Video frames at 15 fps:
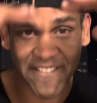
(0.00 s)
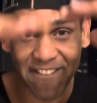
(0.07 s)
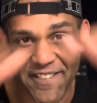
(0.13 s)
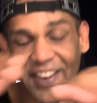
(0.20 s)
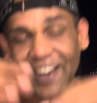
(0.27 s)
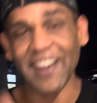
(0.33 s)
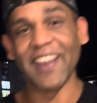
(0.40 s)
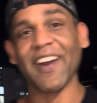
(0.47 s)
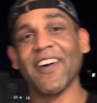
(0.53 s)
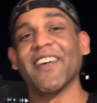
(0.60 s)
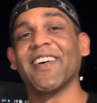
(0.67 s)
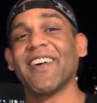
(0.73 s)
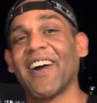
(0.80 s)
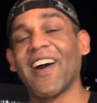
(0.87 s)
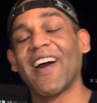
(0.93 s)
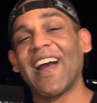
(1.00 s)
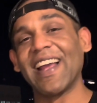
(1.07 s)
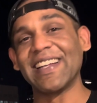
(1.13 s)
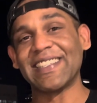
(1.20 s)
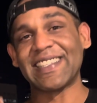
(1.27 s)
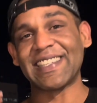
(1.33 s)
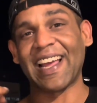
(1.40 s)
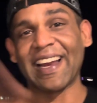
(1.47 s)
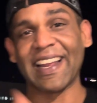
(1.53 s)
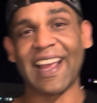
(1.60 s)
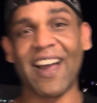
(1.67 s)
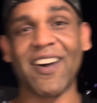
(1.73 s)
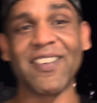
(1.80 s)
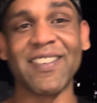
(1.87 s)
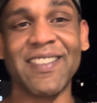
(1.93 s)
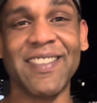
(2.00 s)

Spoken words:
video. All right, signing out.